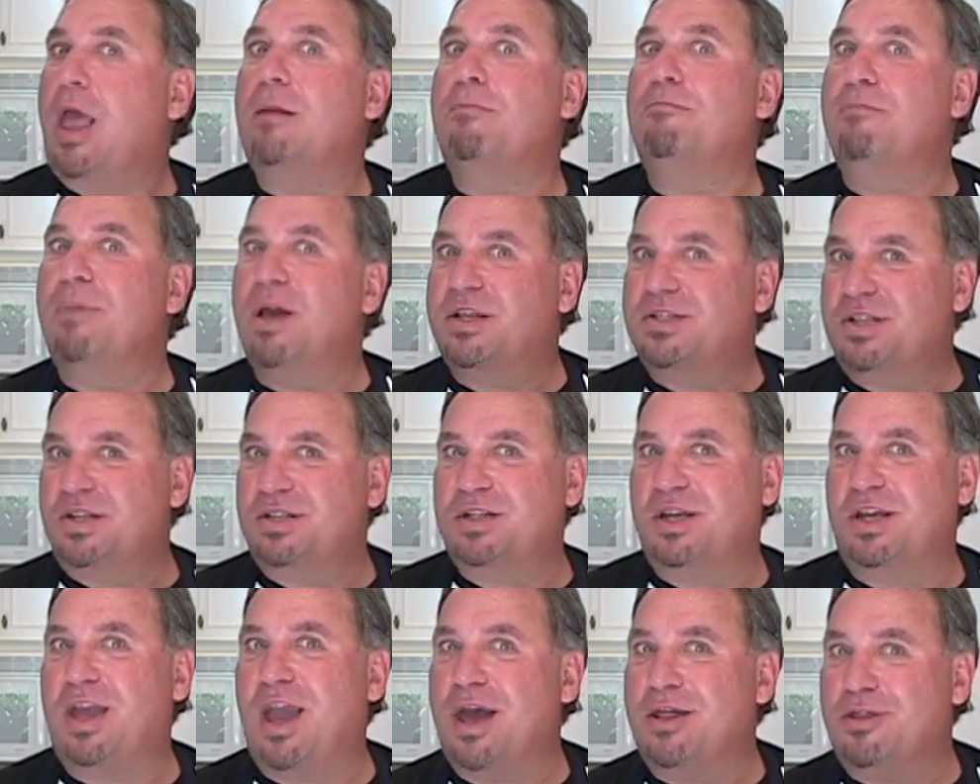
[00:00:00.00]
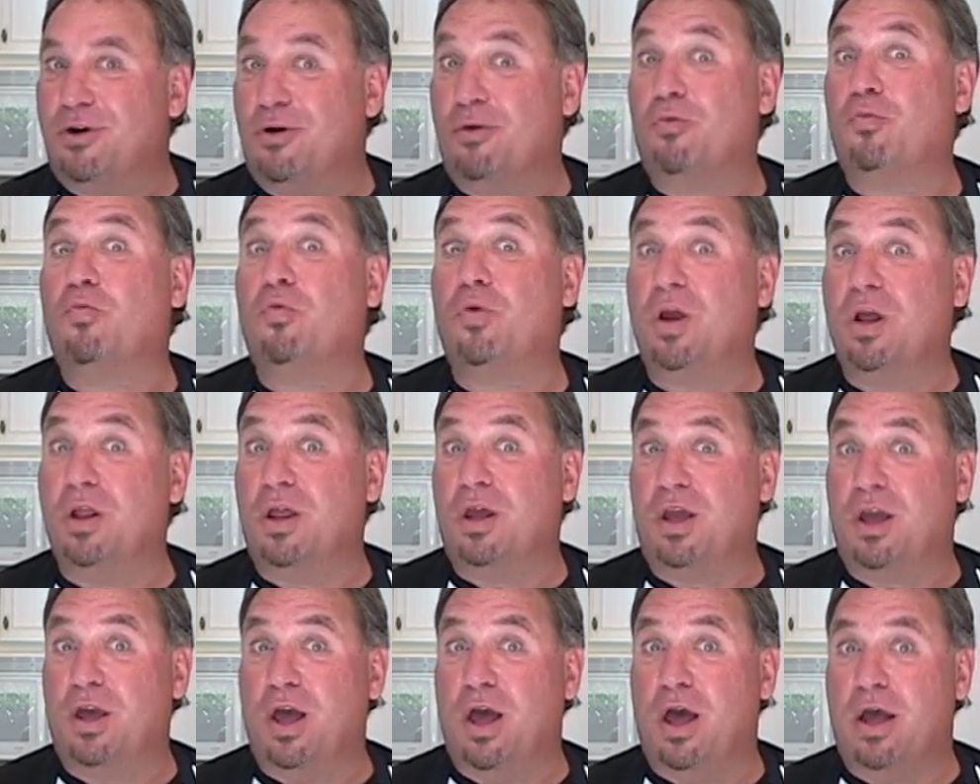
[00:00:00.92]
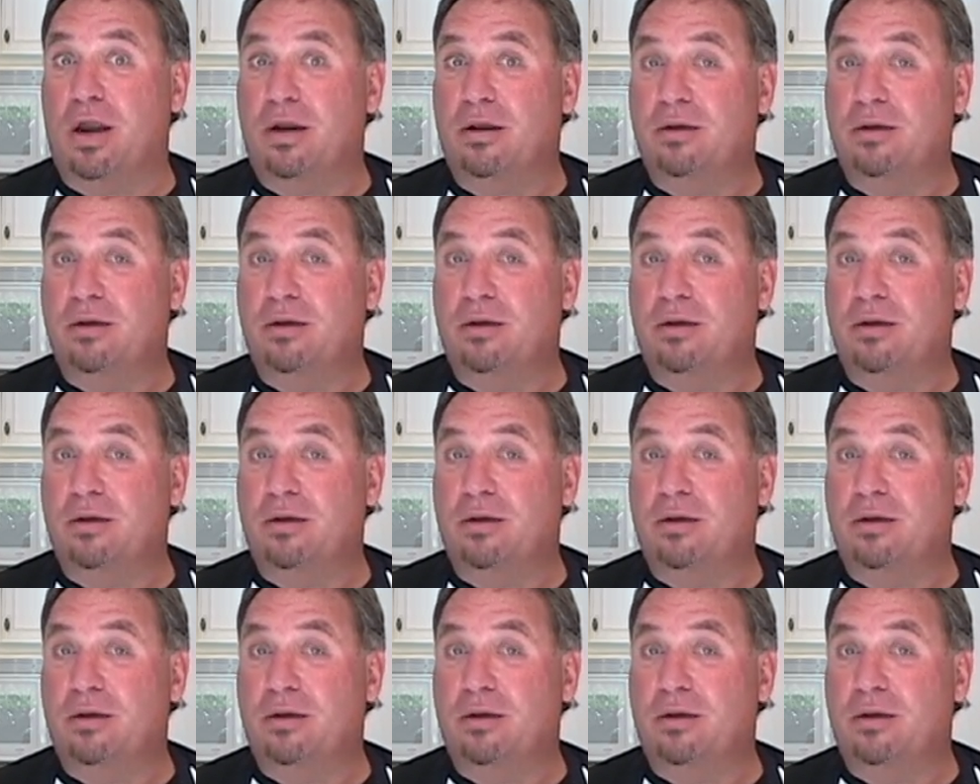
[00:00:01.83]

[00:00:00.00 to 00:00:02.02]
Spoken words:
Mix it together really good.